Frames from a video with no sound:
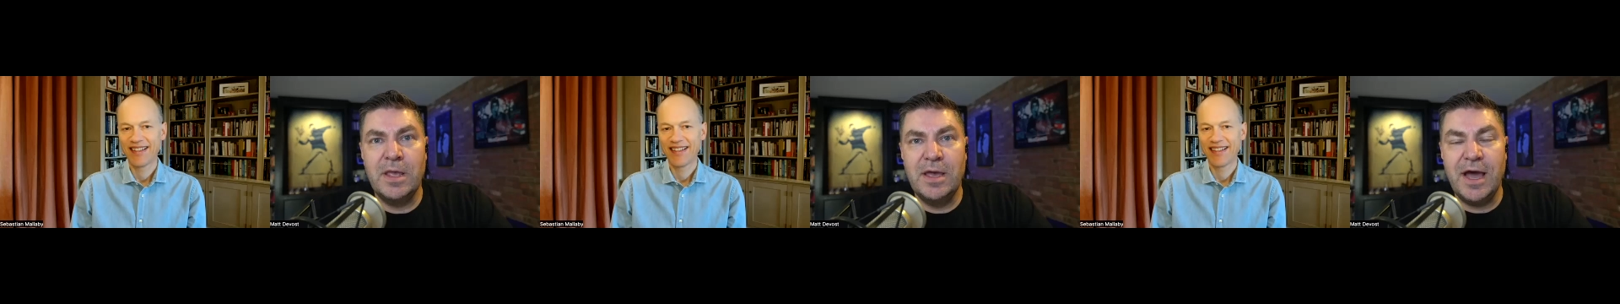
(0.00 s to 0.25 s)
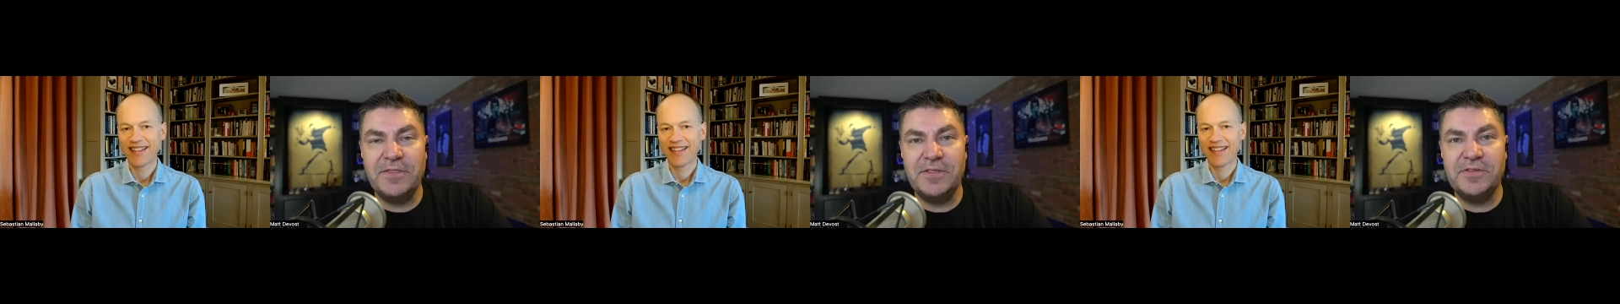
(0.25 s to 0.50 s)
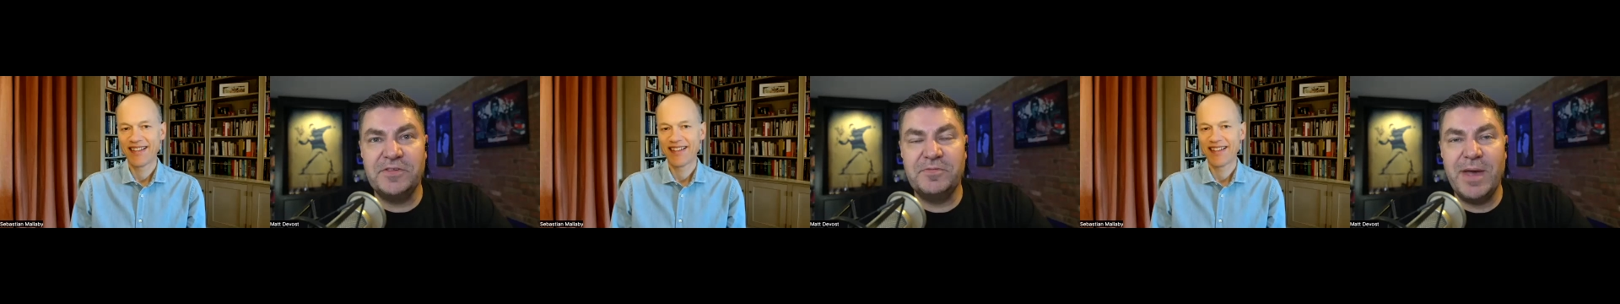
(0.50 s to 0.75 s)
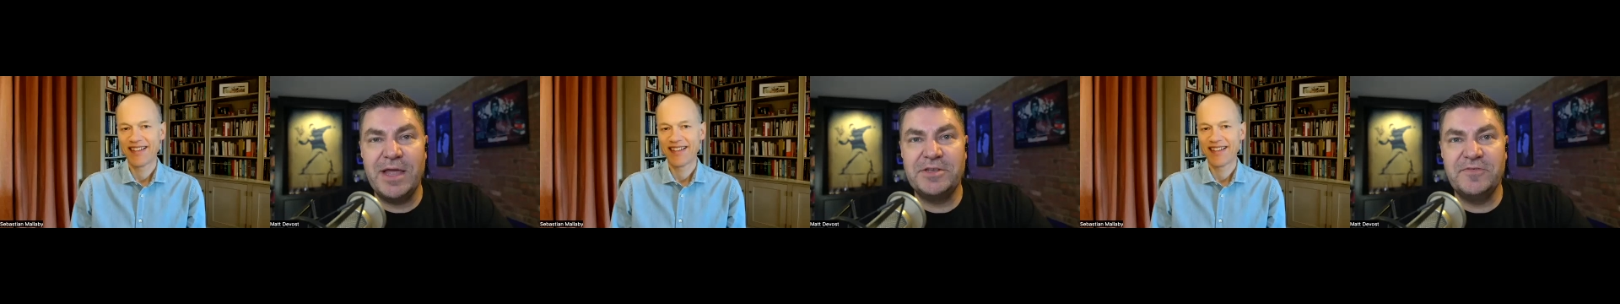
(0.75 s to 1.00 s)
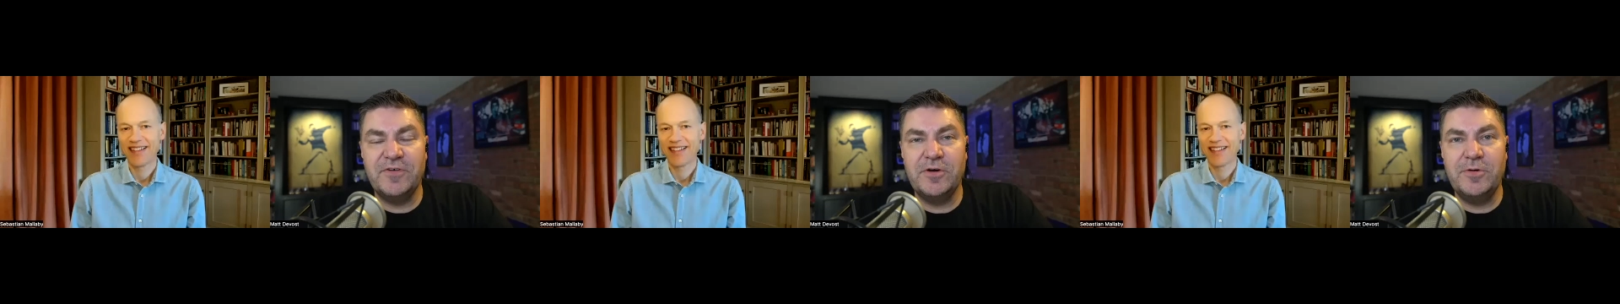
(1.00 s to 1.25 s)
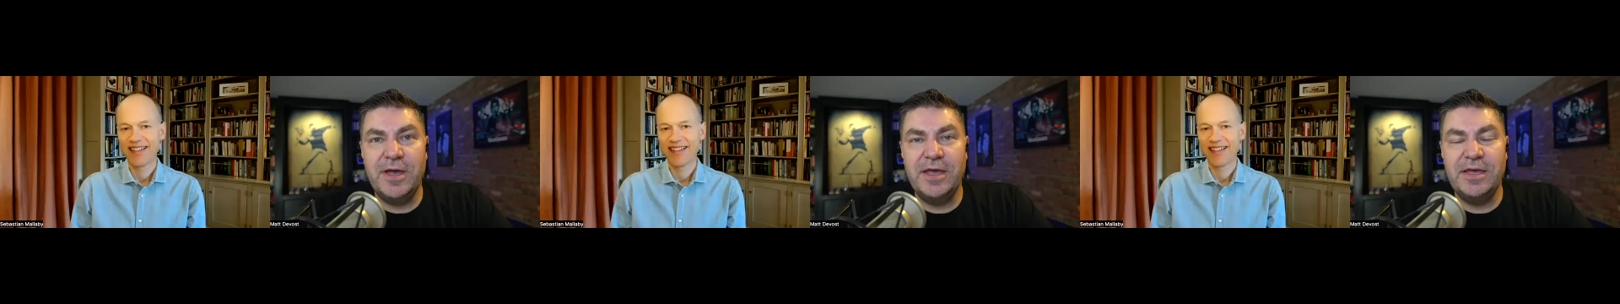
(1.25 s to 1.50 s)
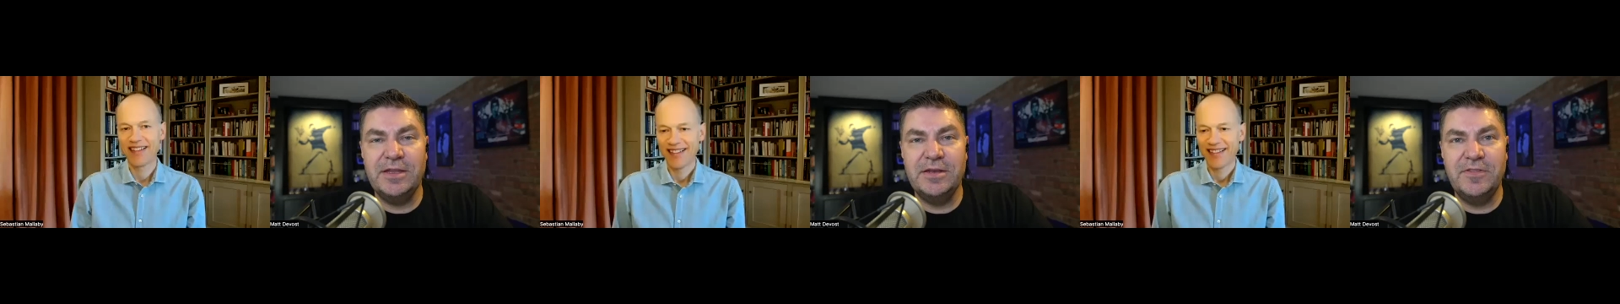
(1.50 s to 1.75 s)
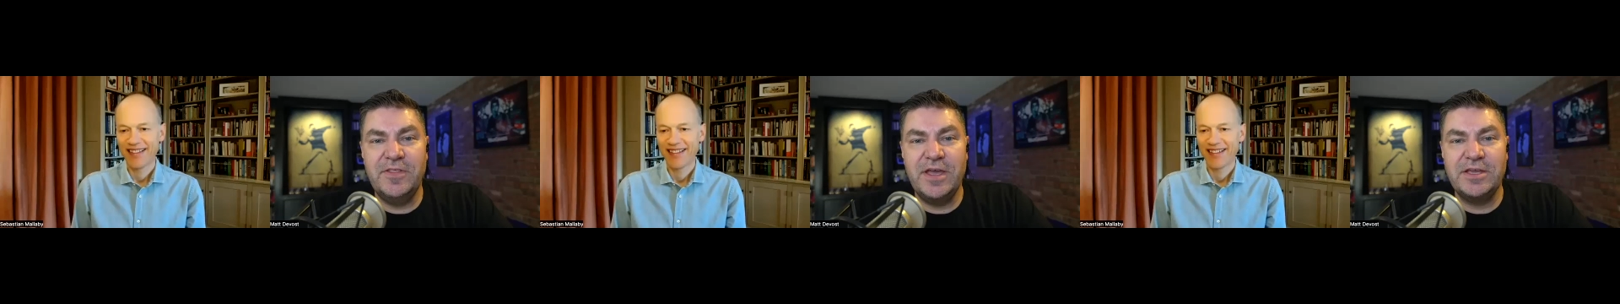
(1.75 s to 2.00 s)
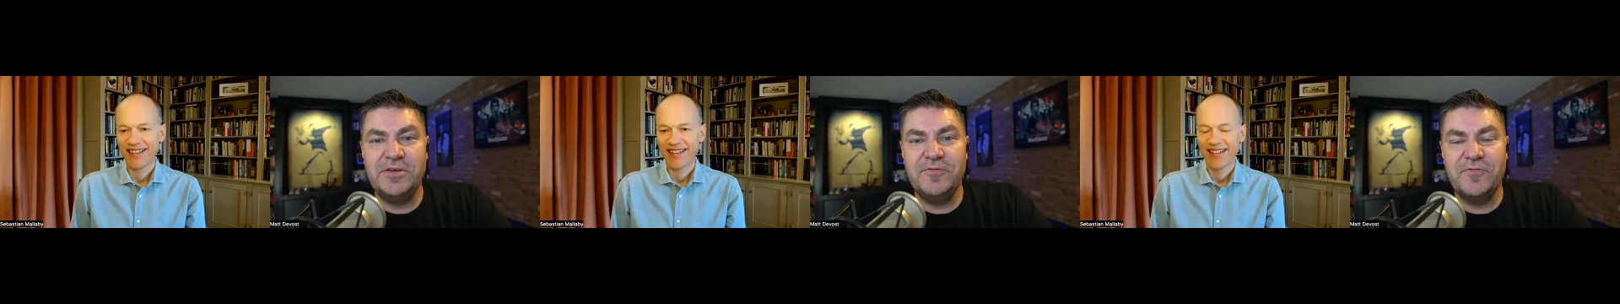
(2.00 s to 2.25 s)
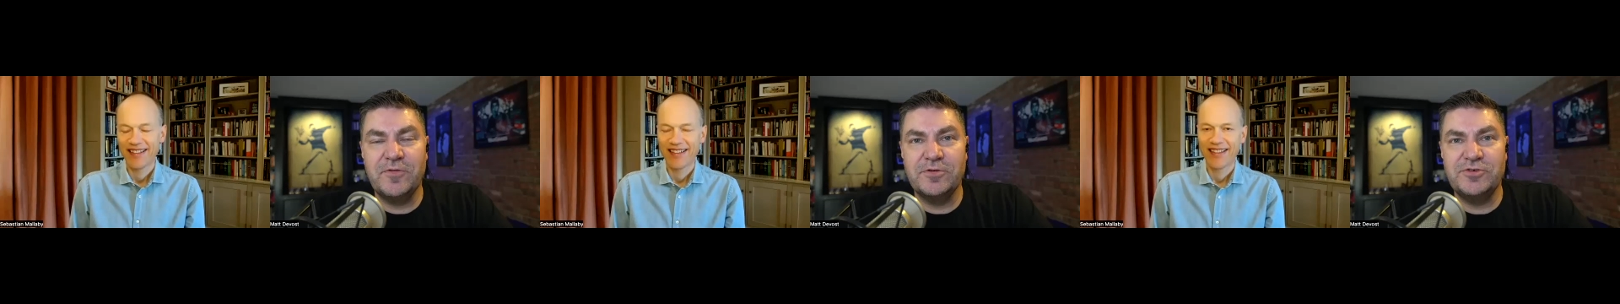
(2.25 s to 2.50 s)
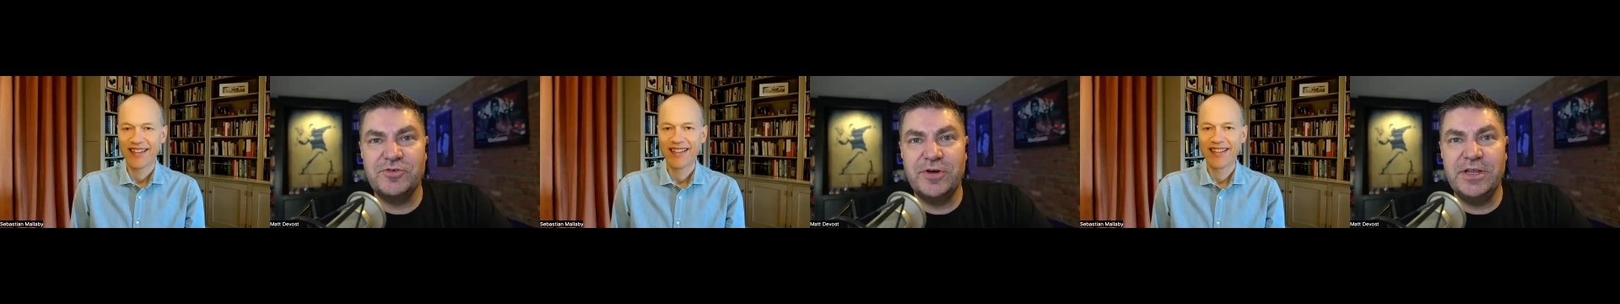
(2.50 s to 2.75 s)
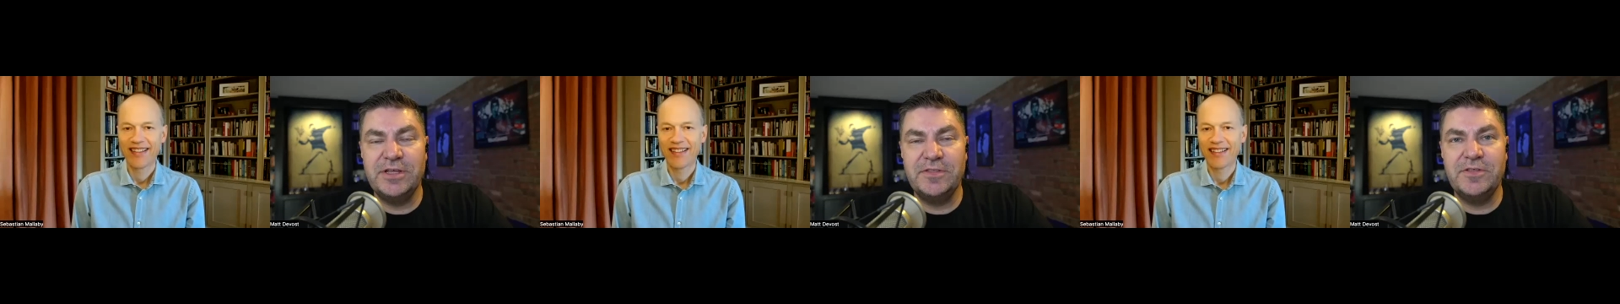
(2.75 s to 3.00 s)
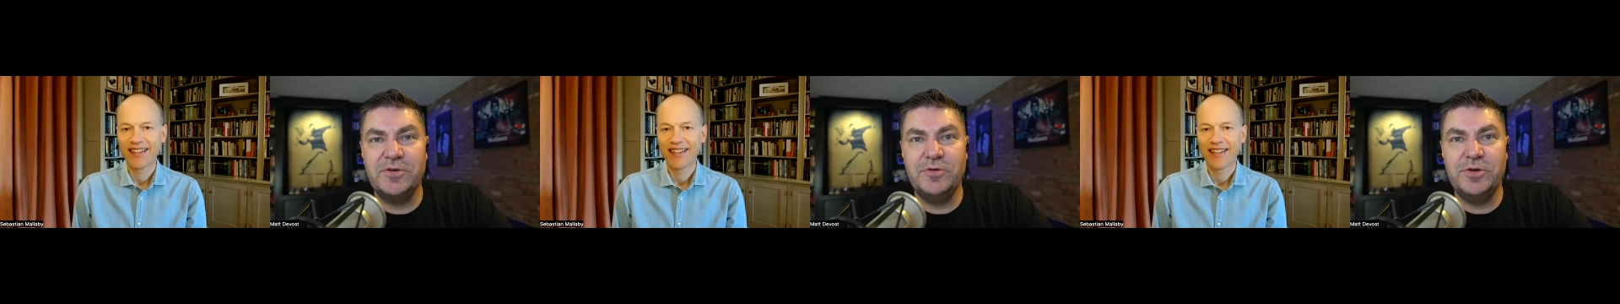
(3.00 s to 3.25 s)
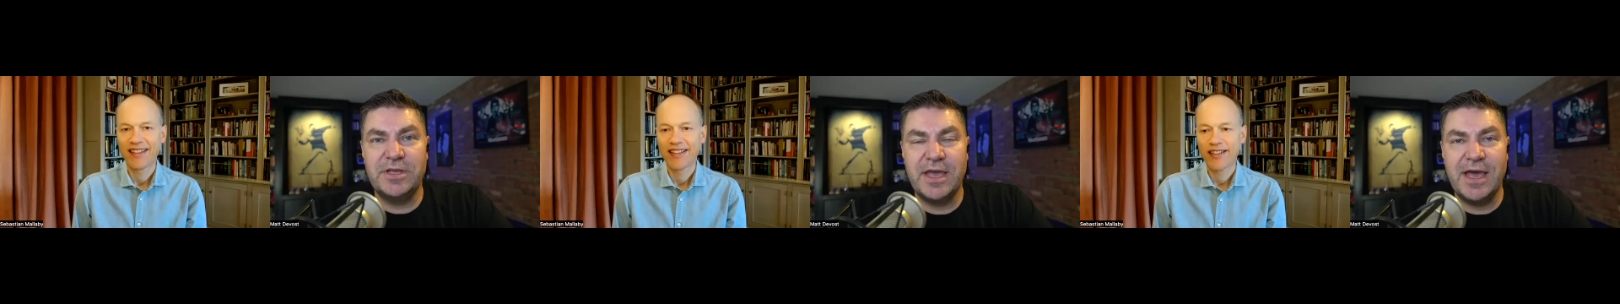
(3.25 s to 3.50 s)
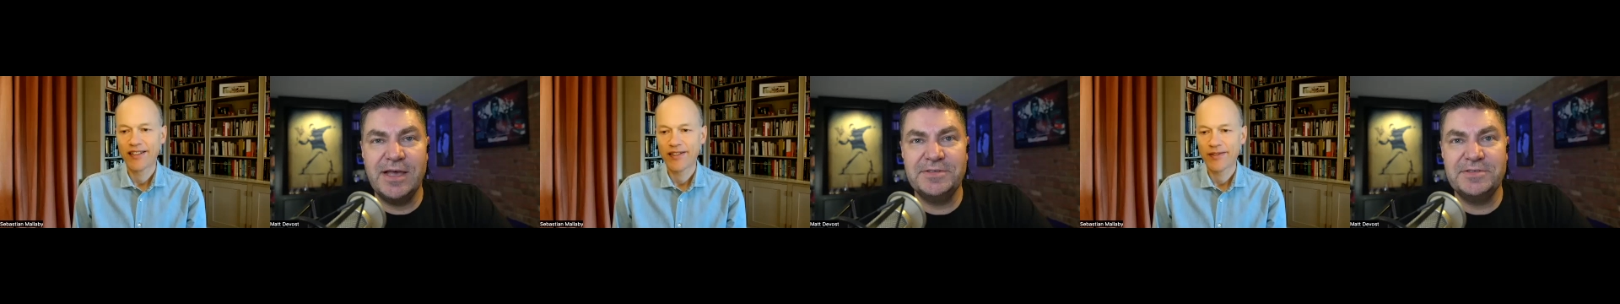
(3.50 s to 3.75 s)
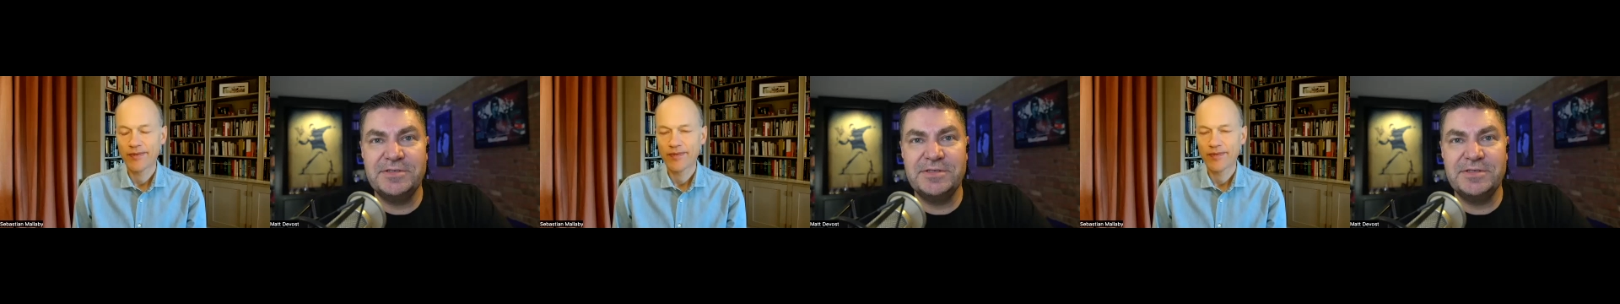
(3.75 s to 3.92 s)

Speaker 1: Hi, this is Matt DeVoe, and thank you for joining the Oodacast.